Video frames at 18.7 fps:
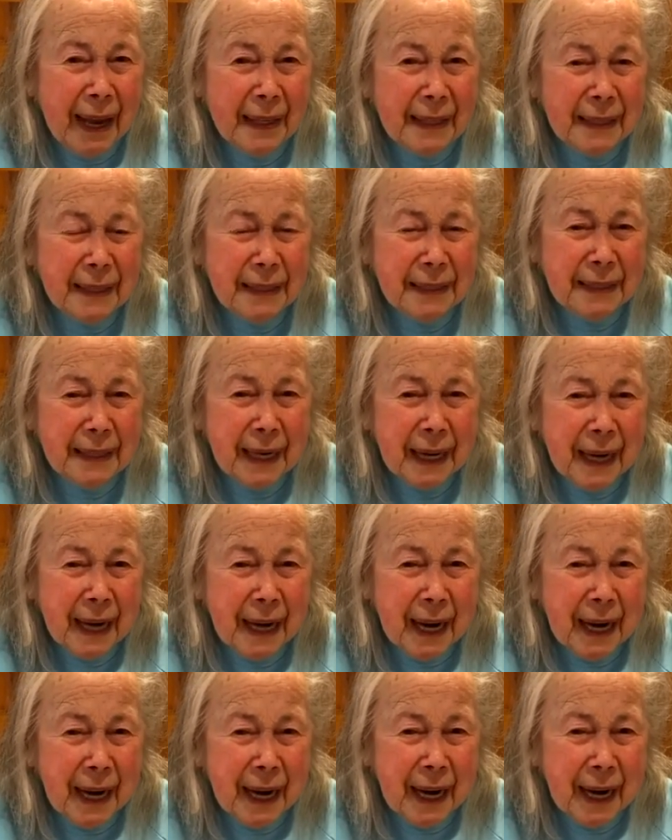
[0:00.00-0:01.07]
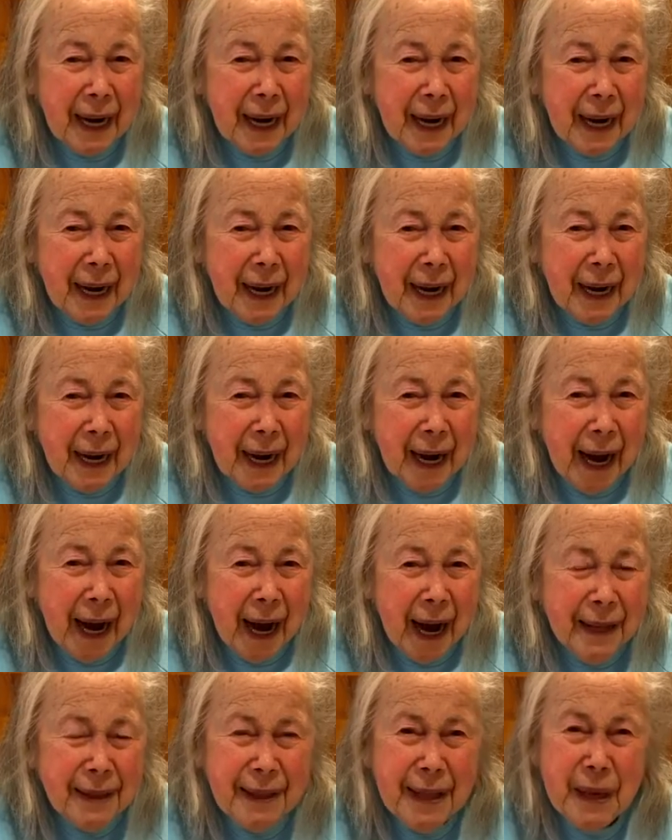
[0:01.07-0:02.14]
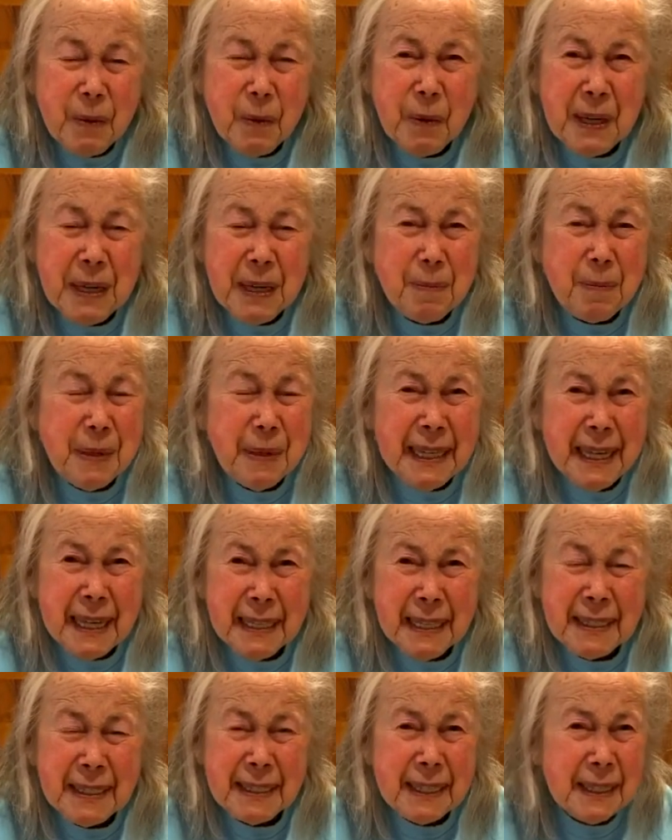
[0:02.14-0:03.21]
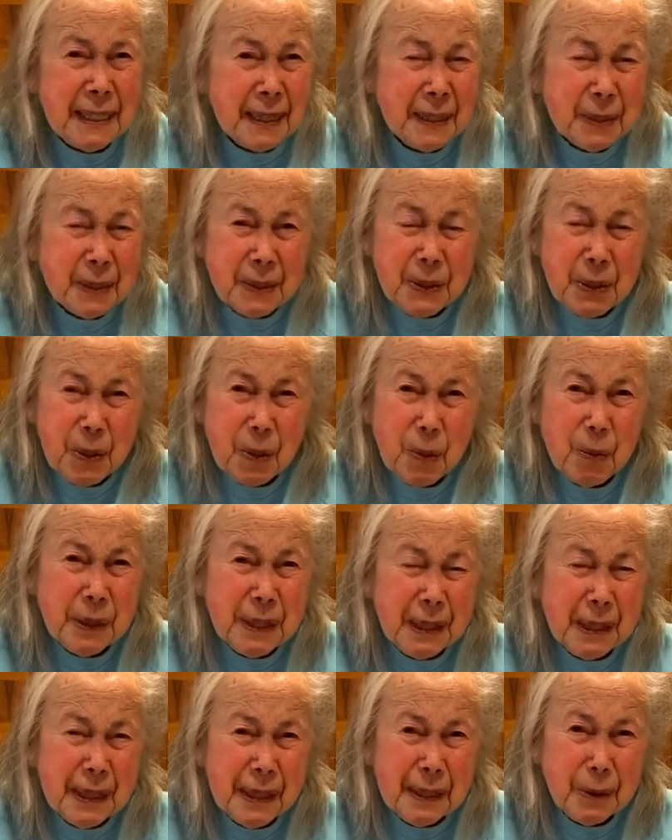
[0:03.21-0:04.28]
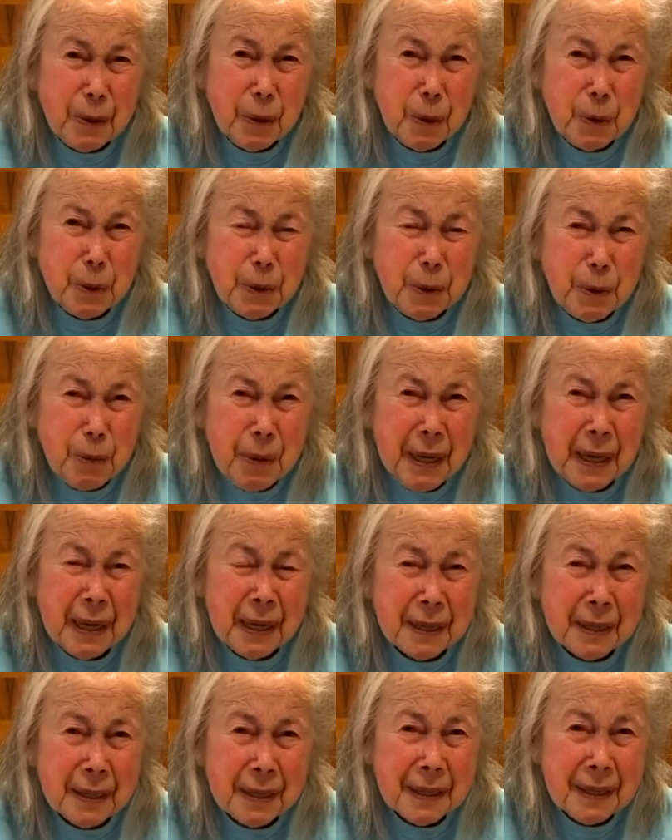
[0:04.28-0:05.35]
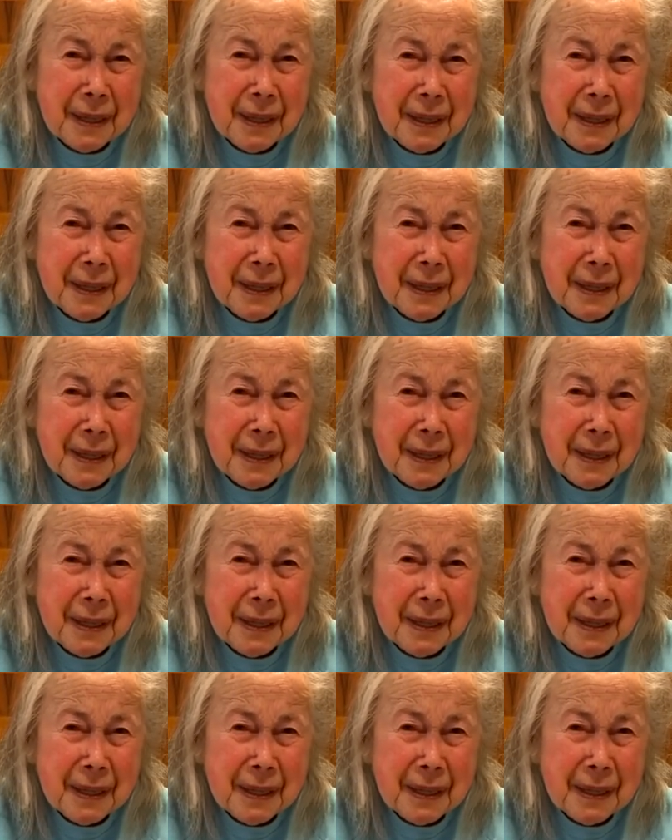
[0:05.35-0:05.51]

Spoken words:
And I think when he begins, he doesn't know what it'll grow to be.